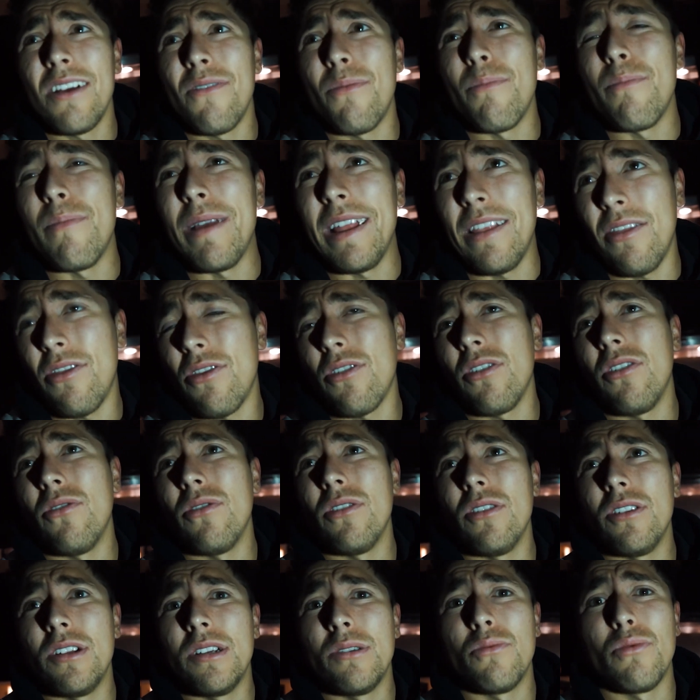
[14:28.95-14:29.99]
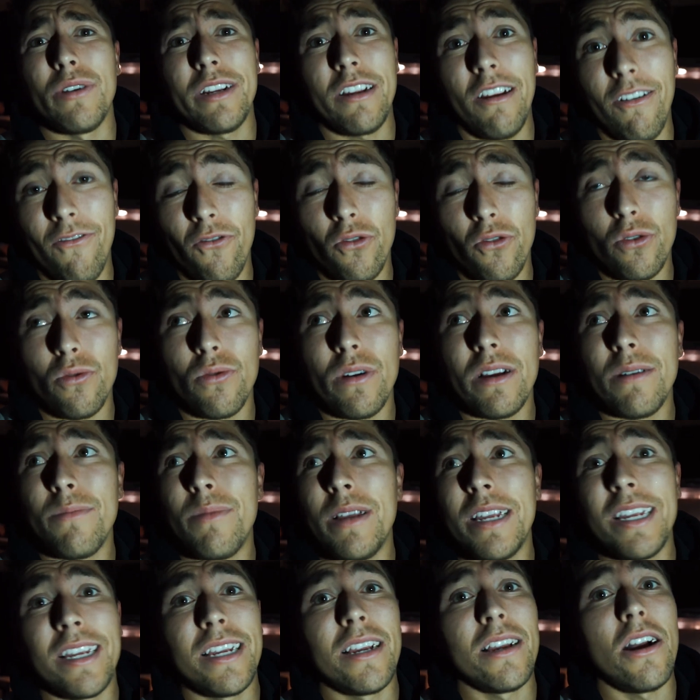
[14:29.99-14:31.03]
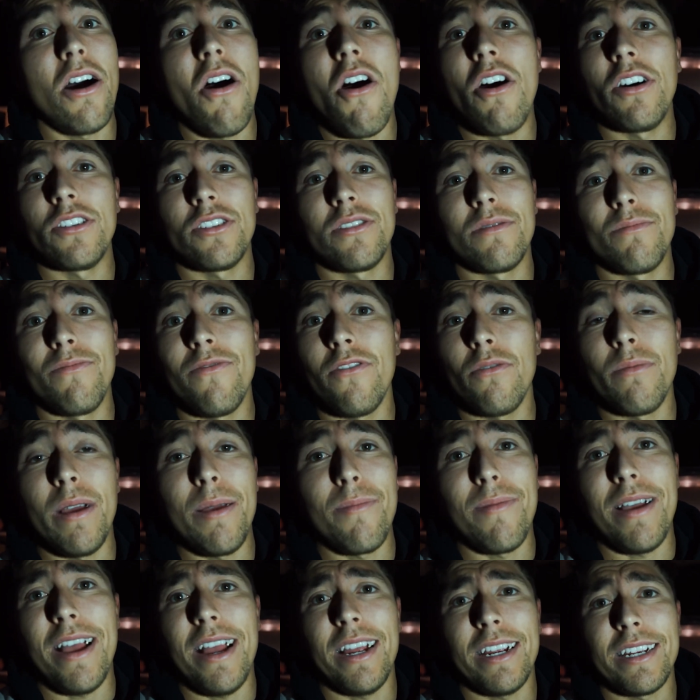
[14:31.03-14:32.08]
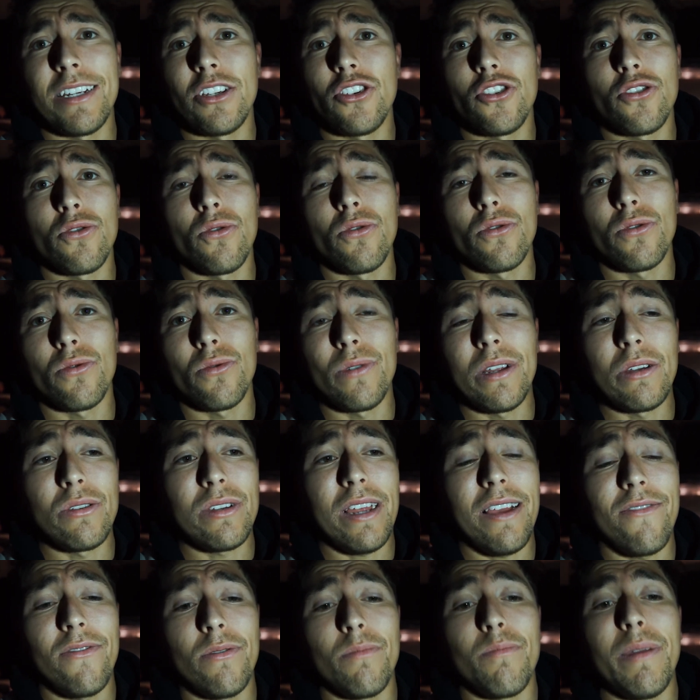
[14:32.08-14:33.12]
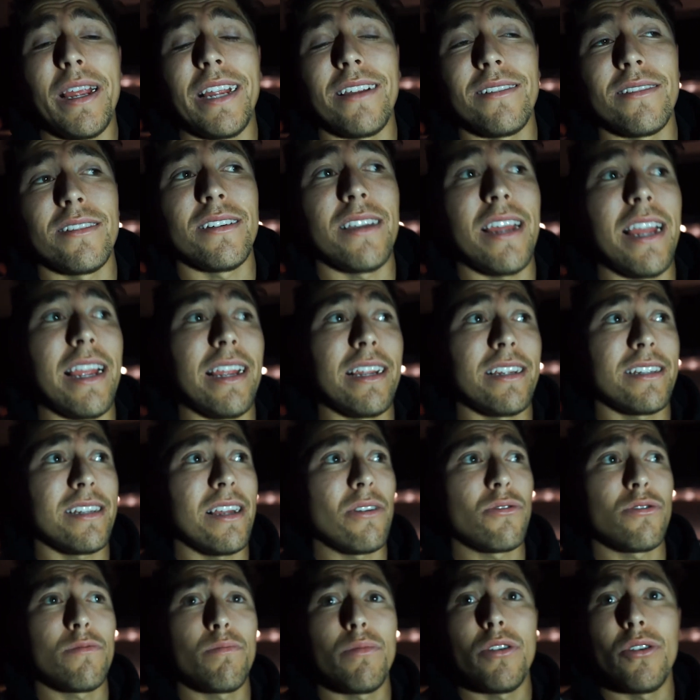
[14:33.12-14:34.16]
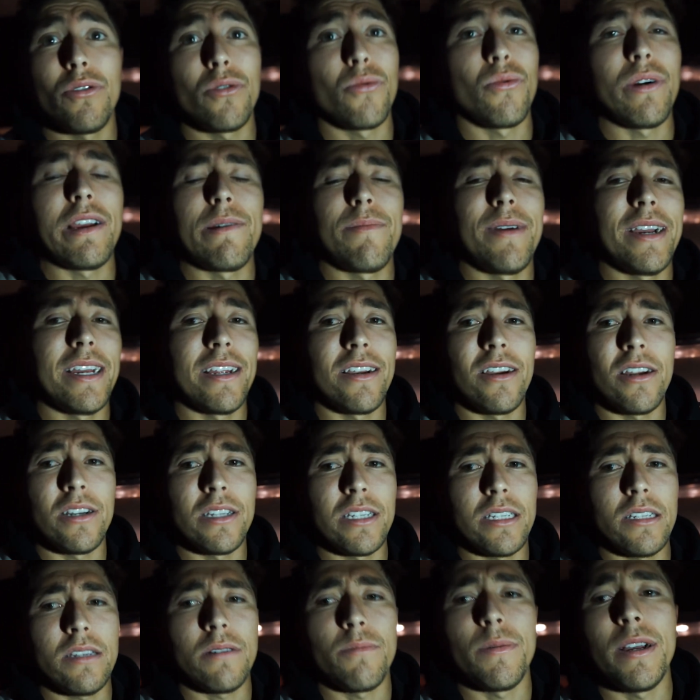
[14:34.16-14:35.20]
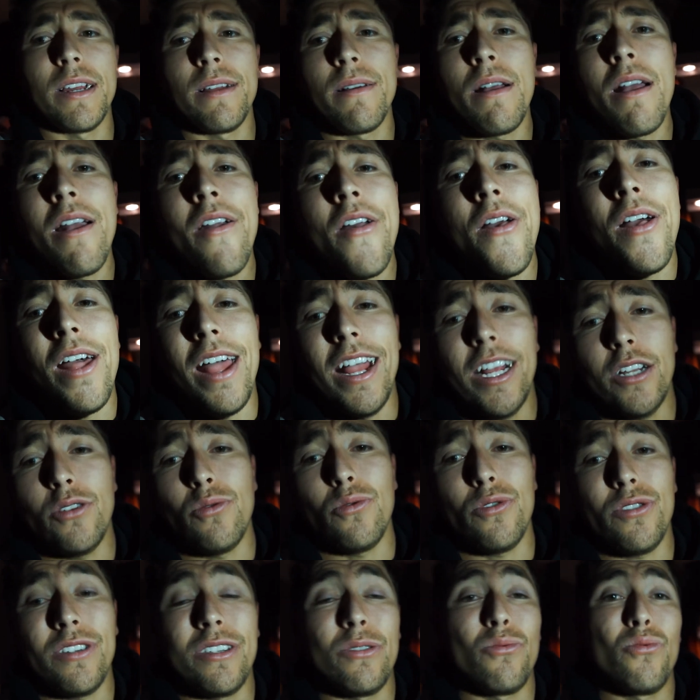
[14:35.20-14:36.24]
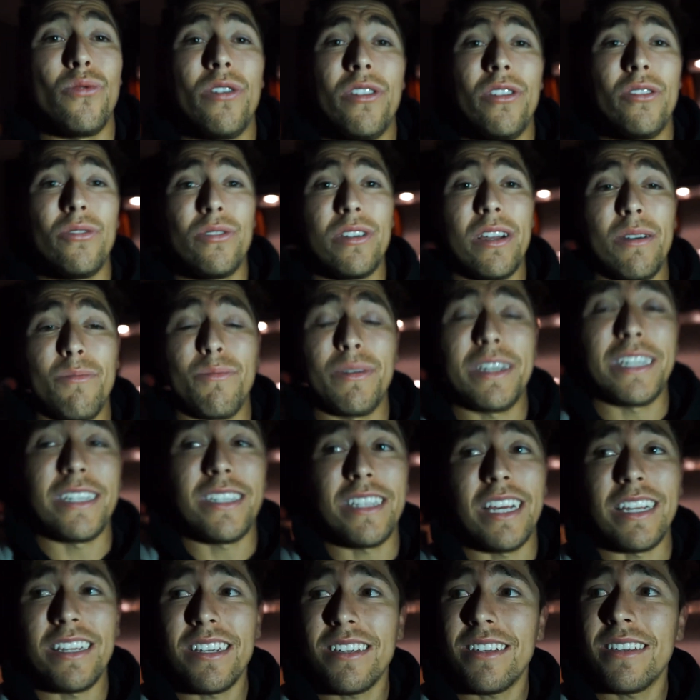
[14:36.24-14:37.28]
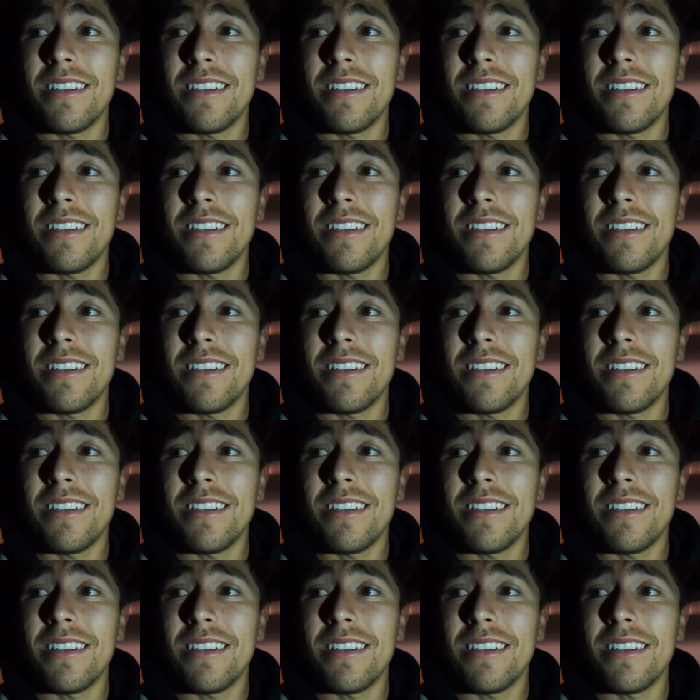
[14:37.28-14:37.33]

menthol recovery rub. Awesome for my back and shoulder when I was having pains and aches. I was blown away by it, honestly. But XWERKS is one of those companies that's,